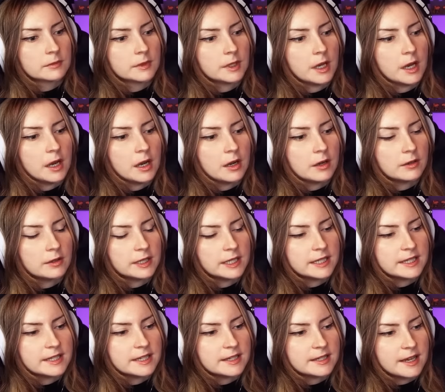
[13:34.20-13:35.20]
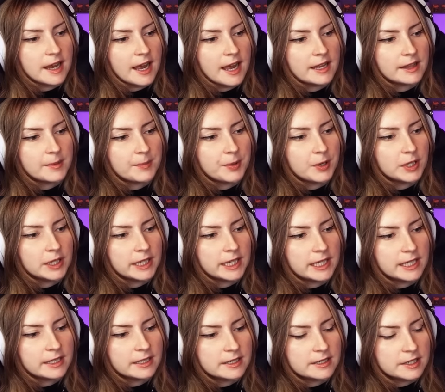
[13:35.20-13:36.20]
Oh, it's this guy, the
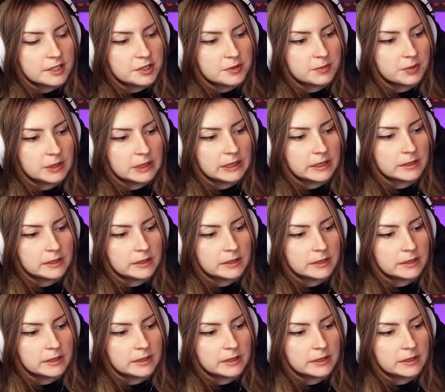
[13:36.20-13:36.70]
bully. He's such a bully.